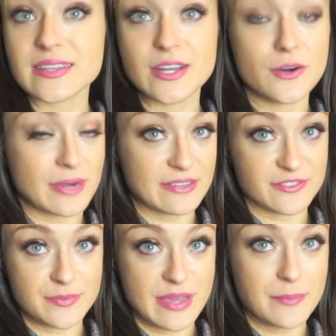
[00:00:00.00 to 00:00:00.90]
They all ran
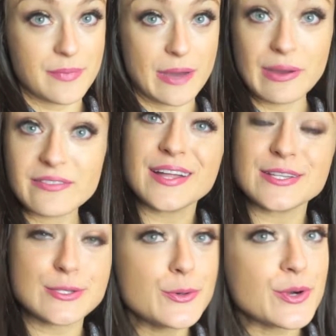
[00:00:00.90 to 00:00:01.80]
from them. However,
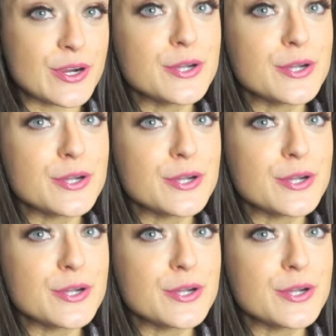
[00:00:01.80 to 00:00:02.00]
Lore,